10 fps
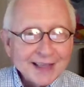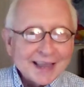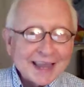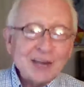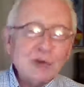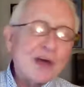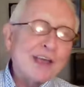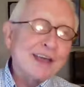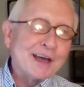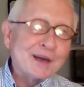
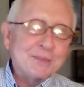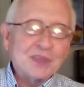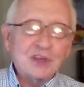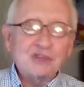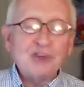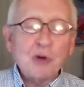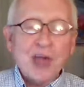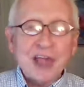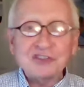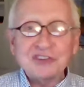Anyway, it's so
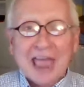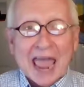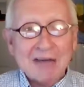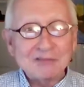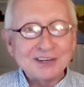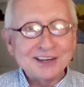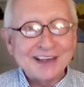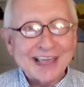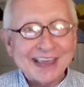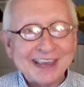nice to have you
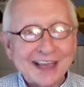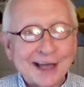today.